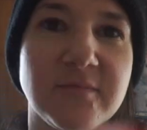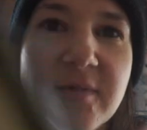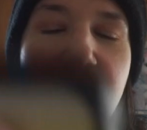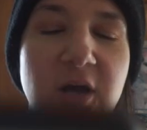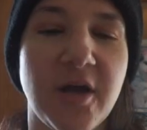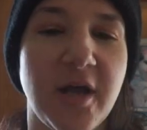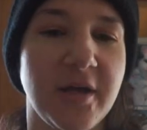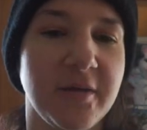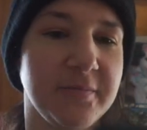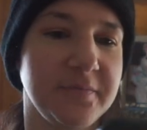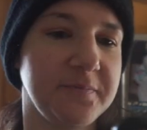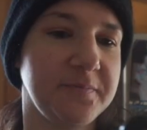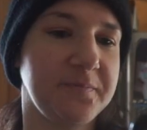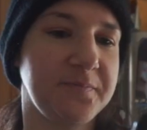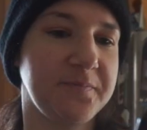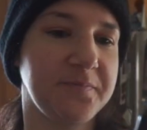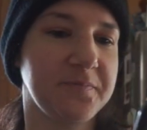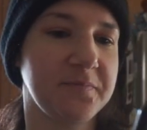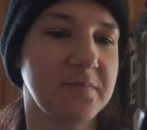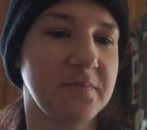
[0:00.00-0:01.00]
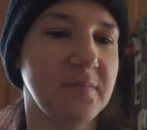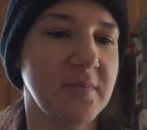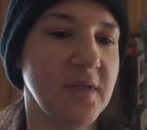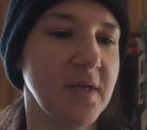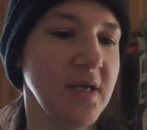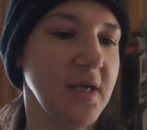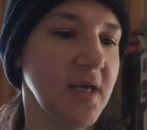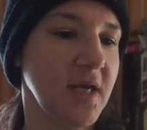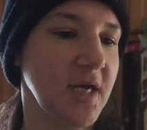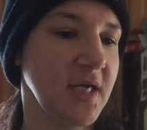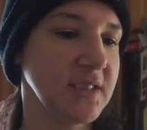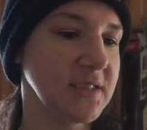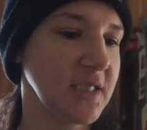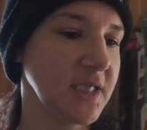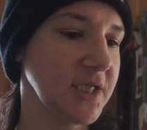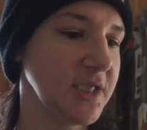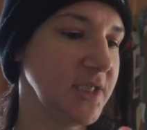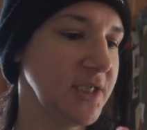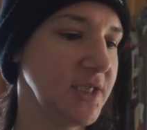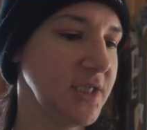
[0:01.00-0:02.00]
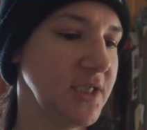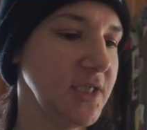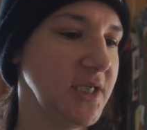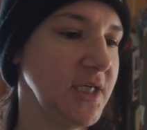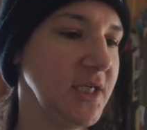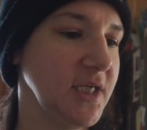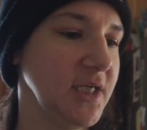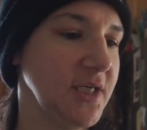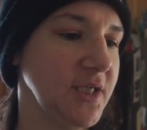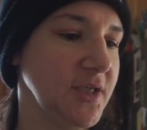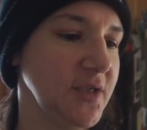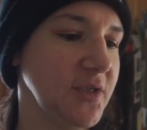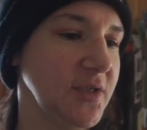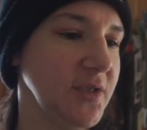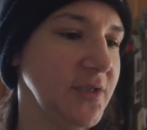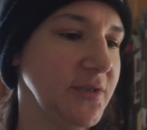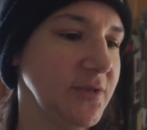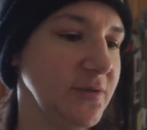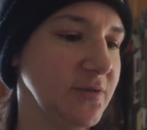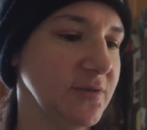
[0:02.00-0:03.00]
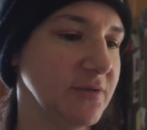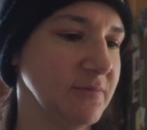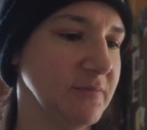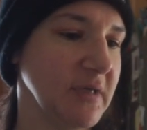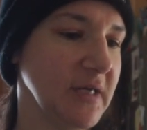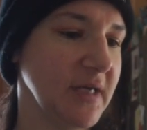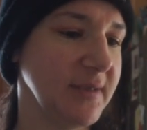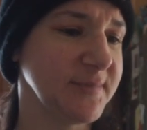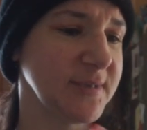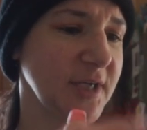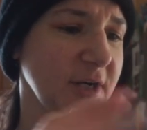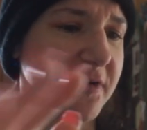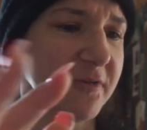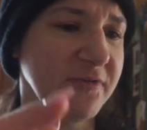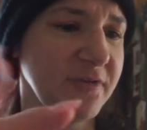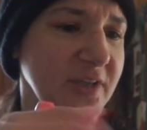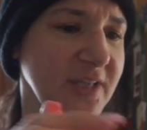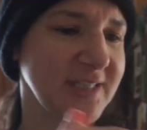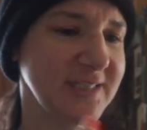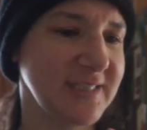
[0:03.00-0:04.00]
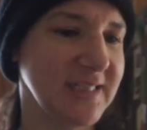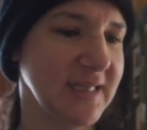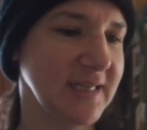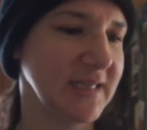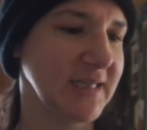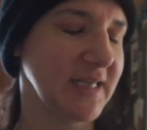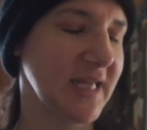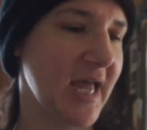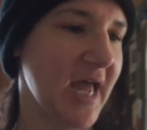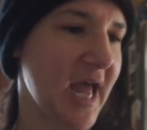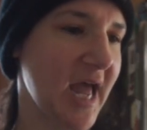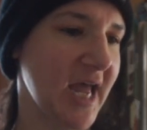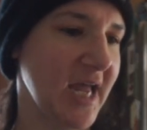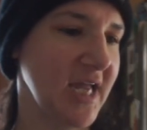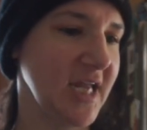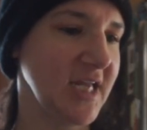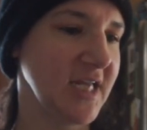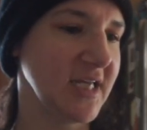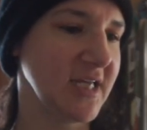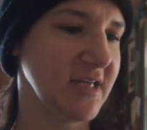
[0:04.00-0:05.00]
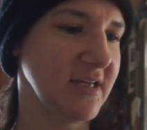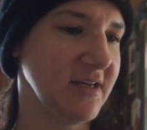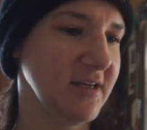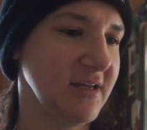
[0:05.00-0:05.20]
Okay. I was like, no. I'm sorry for the delay.